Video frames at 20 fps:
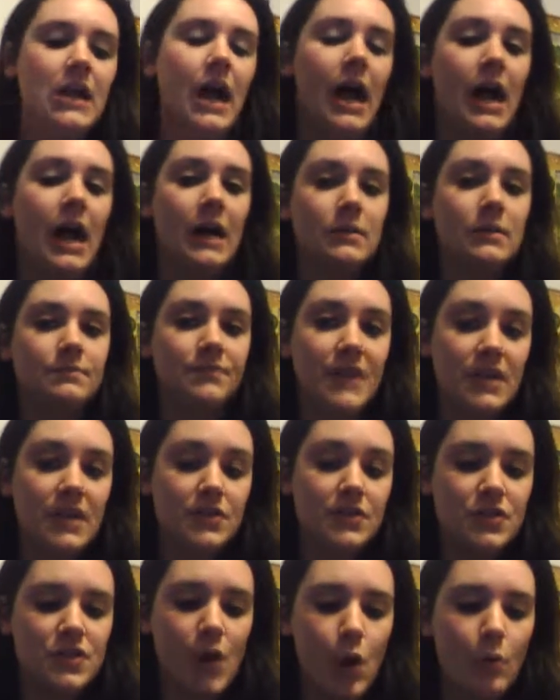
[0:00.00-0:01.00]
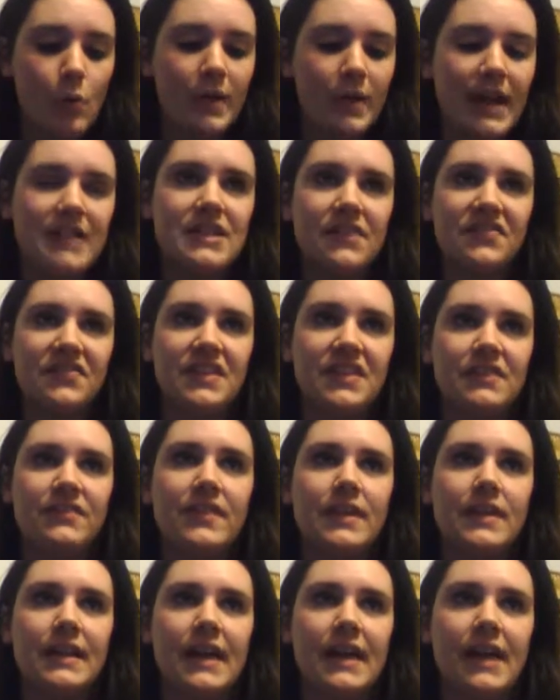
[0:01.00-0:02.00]
Um, so, but I definitely
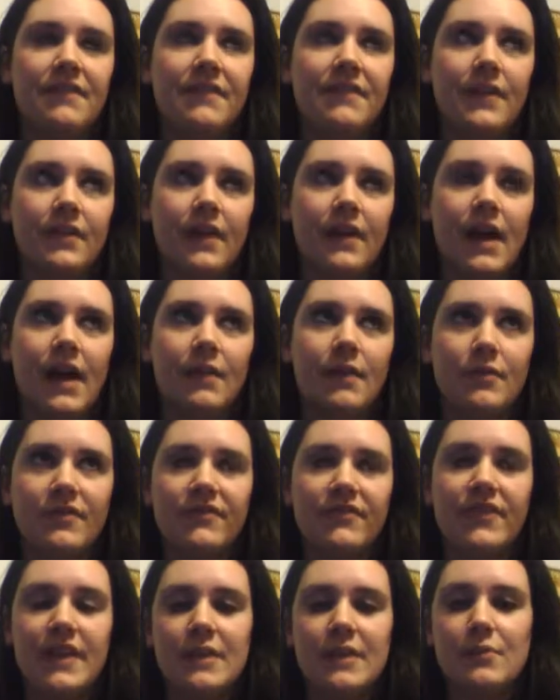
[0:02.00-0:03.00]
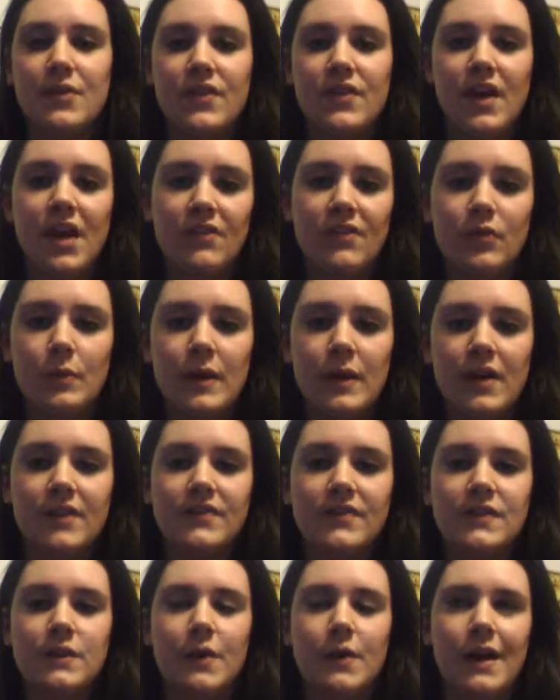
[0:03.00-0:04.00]
feel like I feel I would fit in with a
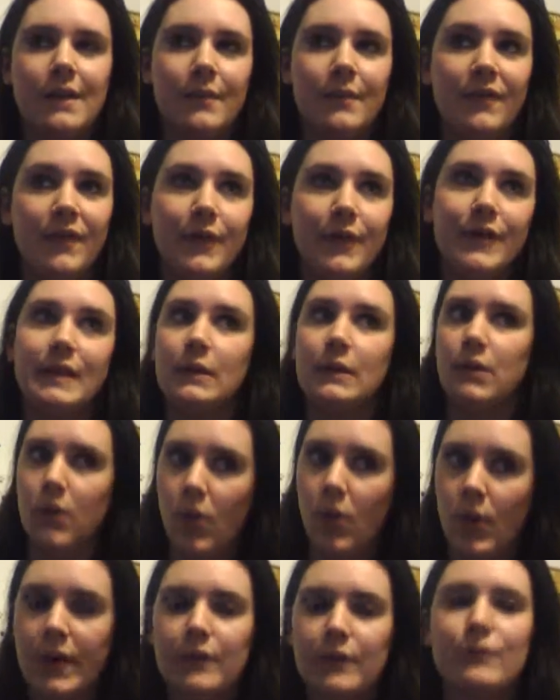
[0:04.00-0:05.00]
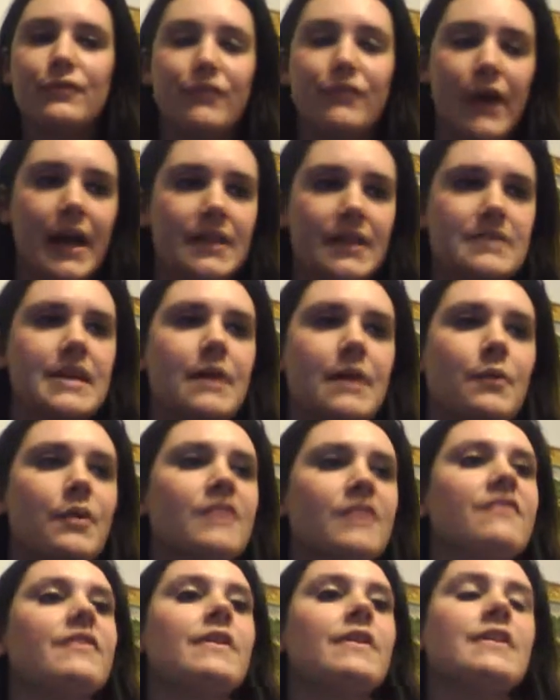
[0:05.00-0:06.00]
Hufflepuff. You know, I am a very loyal friend. I
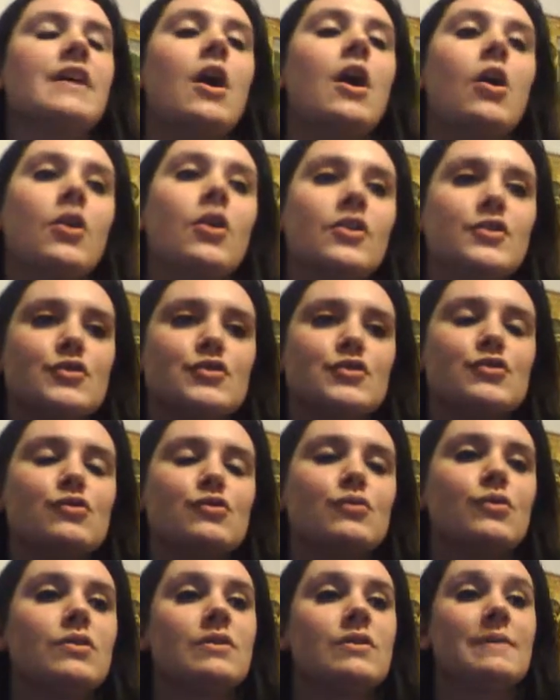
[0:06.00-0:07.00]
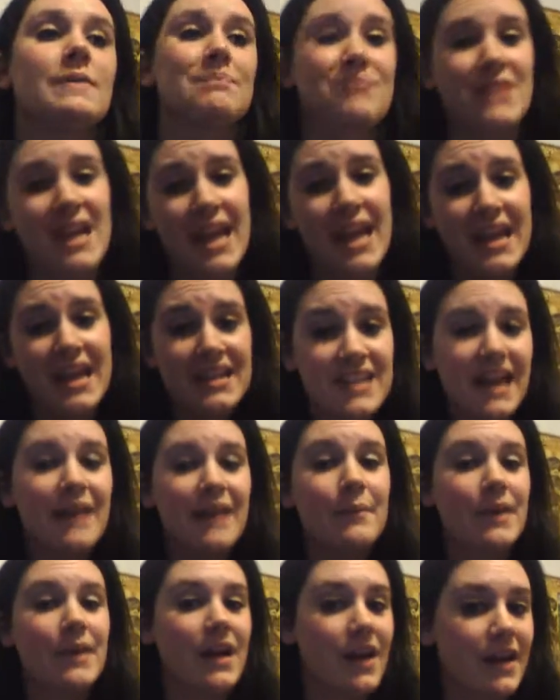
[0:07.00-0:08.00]
work very hard in school, and I
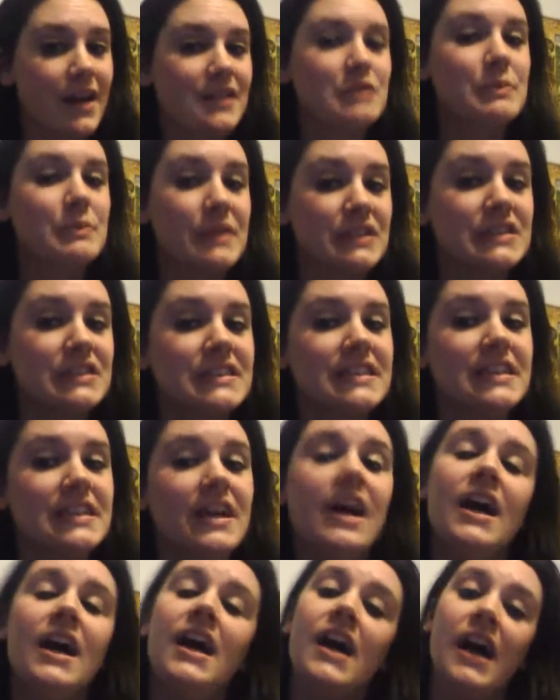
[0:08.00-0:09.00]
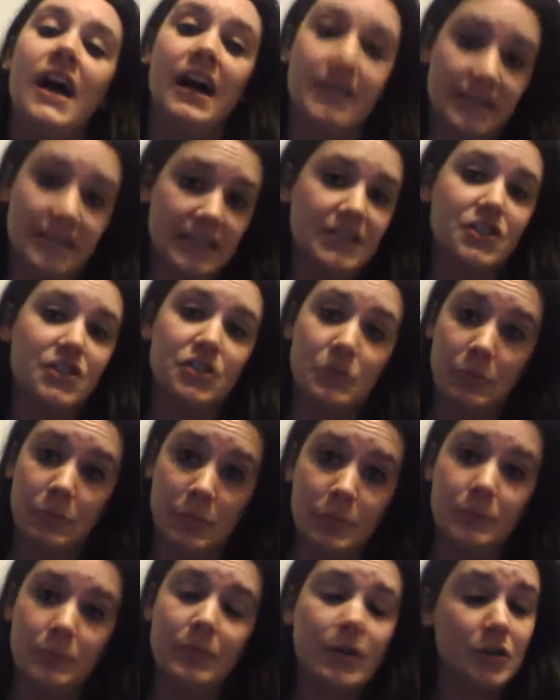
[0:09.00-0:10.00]
am a kind person. Unless you
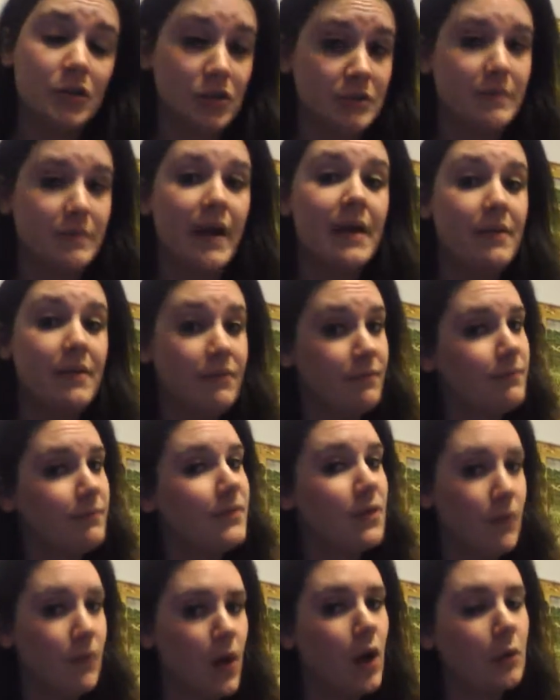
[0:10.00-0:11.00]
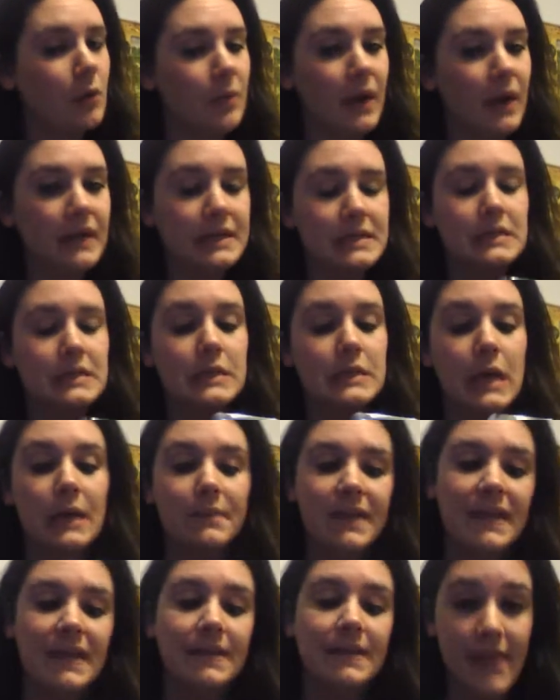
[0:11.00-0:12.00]
push my the wrong buttons on
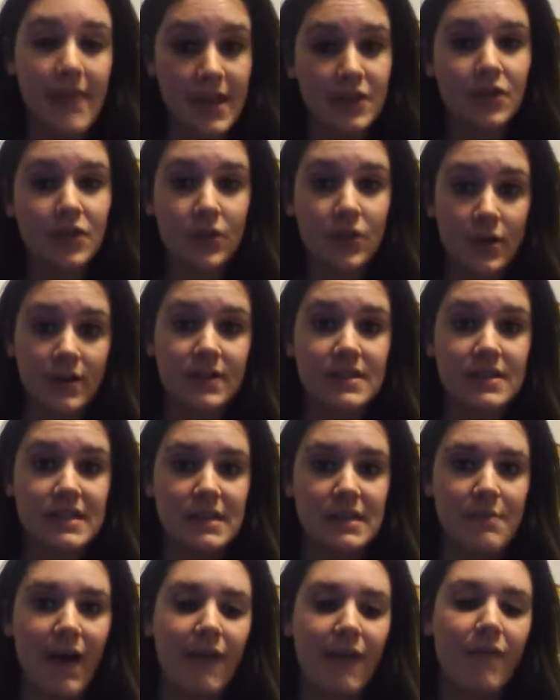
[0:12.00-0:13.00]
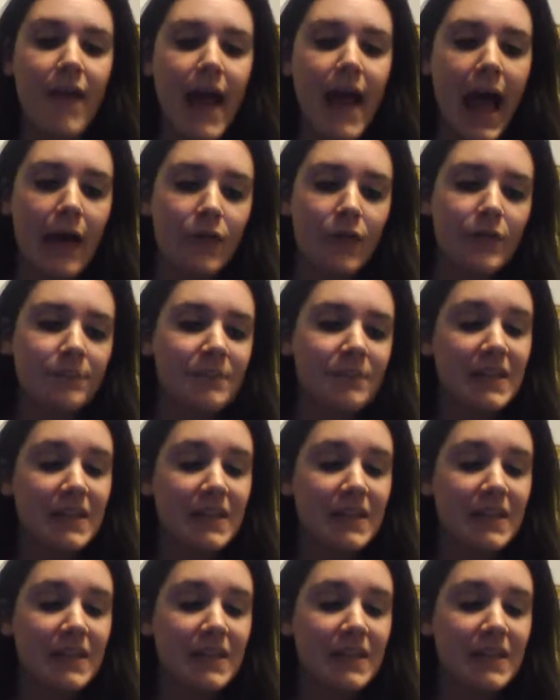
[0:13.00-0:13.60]
me, then you're gonna see my wrath.